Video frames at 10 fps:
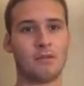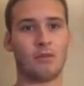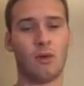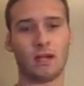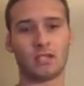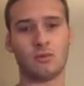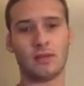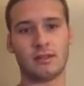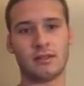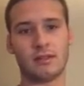So why should
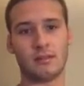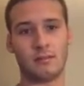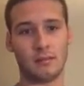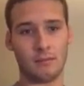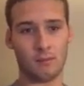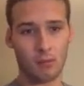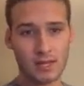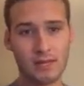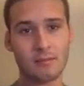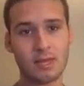we
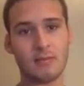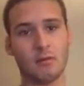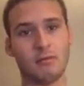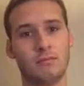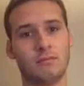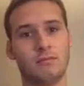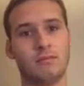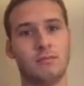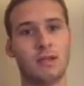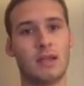the people
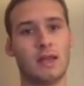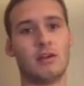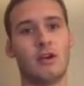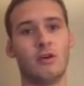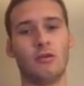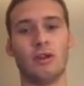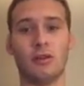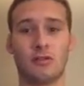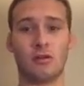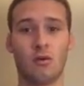be allowed to own
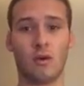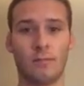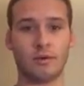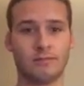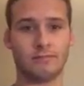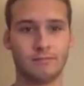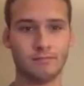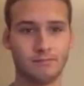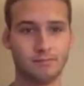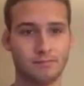an assault
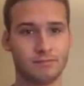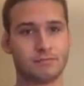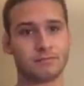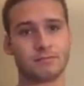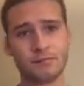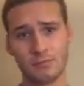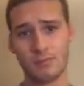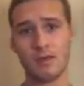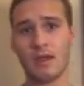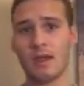weapon?
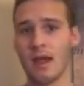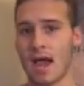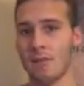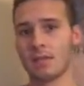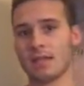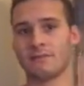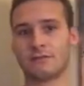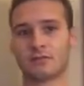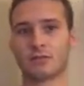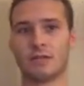I
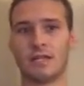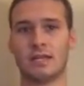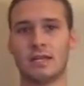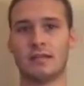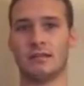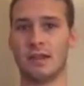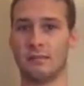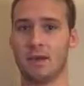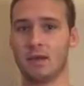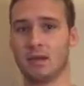believe truly that
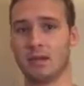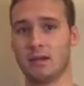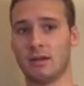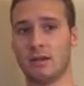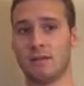America